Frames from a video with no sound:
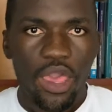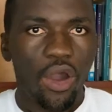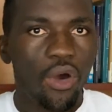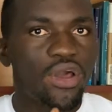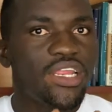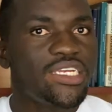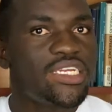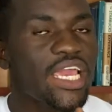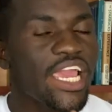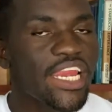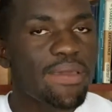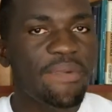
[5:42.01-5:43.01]
on a
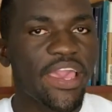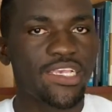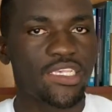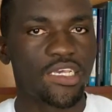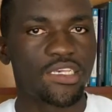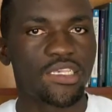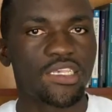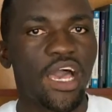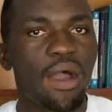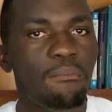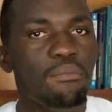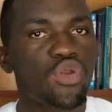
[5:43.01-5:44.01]
daily basis,
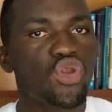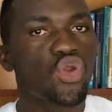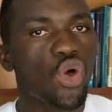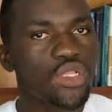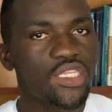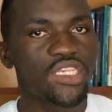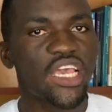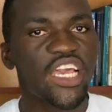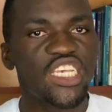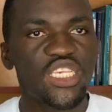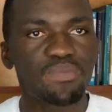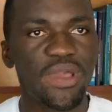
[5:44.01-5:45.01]
I'm not
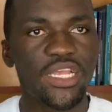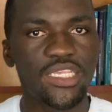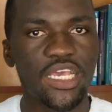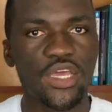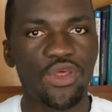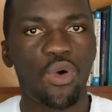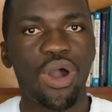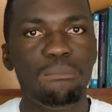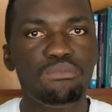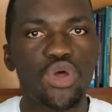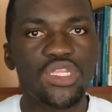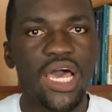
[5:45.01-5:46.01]
expected or
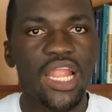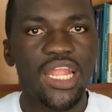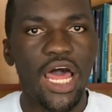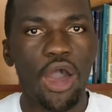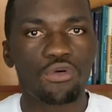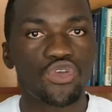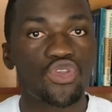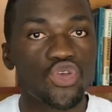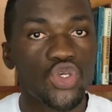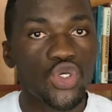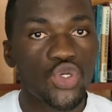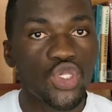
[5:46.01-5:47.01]
I'm not allowed to
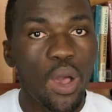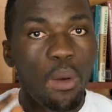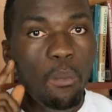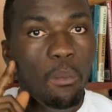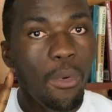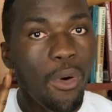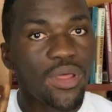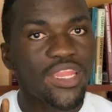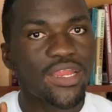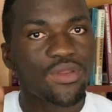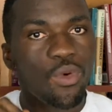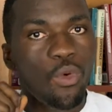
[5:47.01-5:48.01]
use more
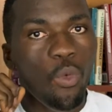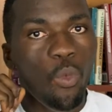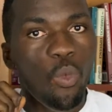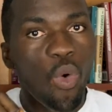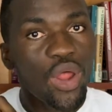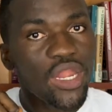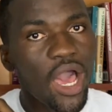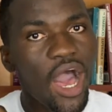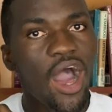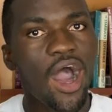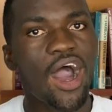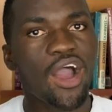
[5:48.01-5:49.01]
than one
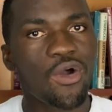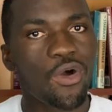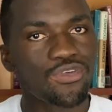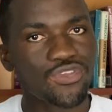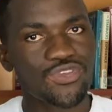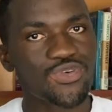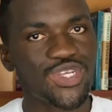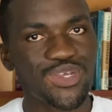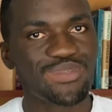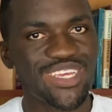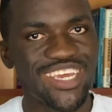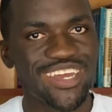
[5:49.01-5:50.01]
hour on social
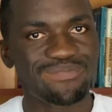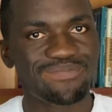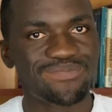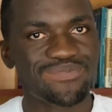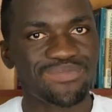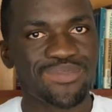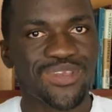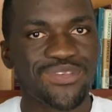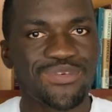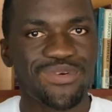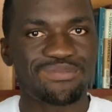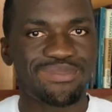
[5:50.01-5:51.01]
media.
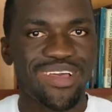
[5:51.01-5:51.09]
So